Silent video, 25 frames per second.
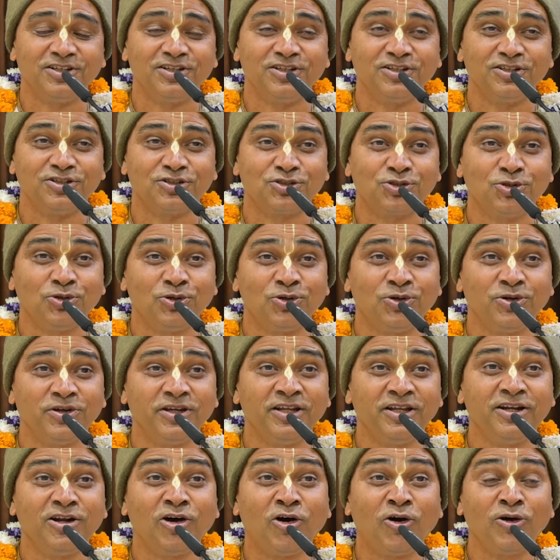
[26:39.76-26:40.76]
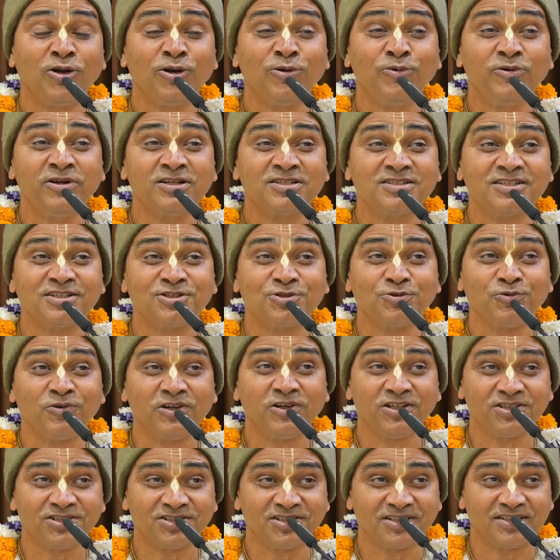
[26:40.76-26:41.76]
So, in all our
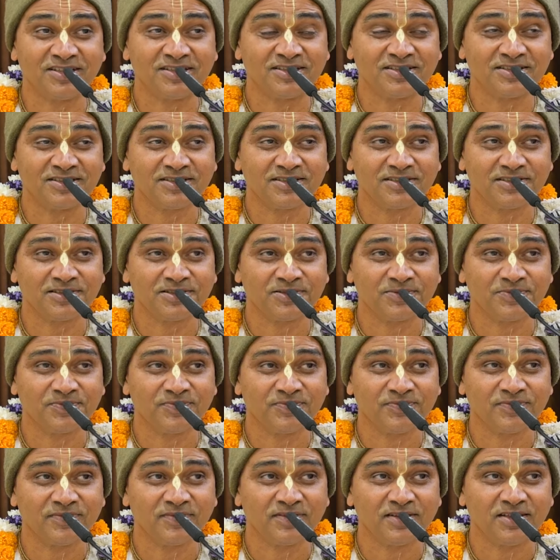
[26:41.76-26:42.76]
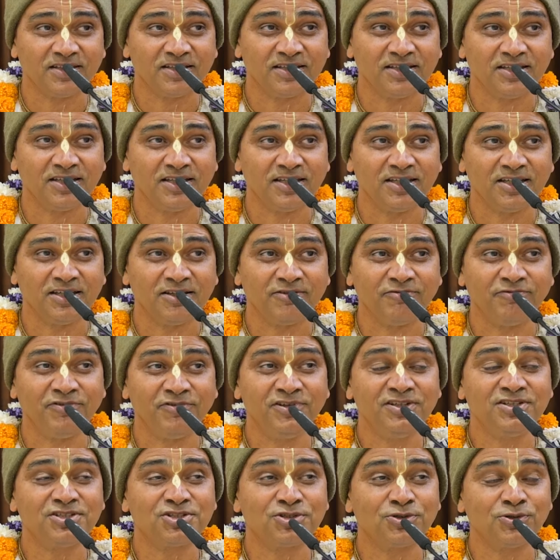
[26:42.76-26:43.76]
situations,
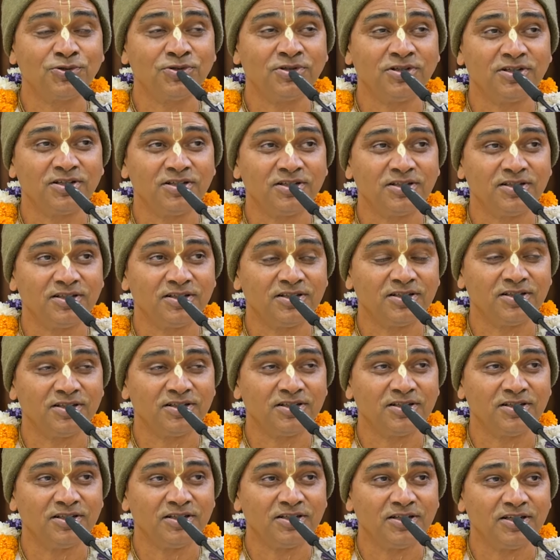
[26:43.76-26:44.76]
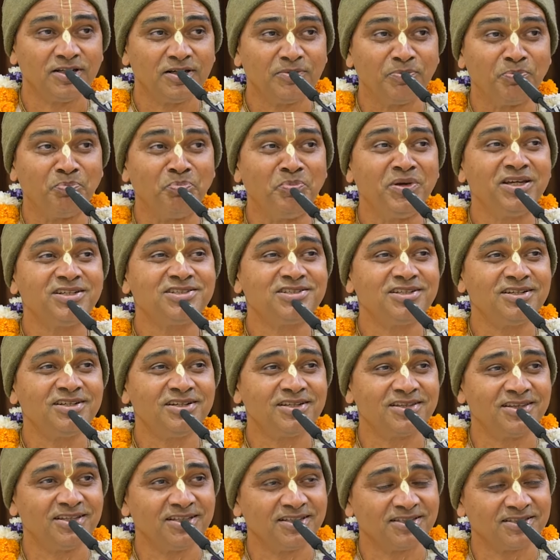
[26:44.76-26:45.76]
we should measure
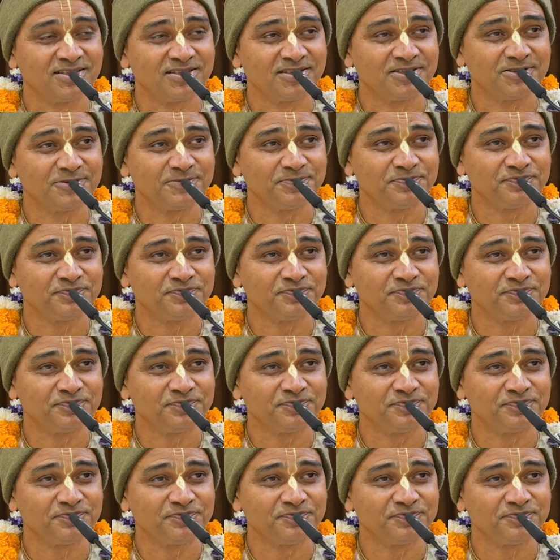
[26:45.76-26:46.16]
this.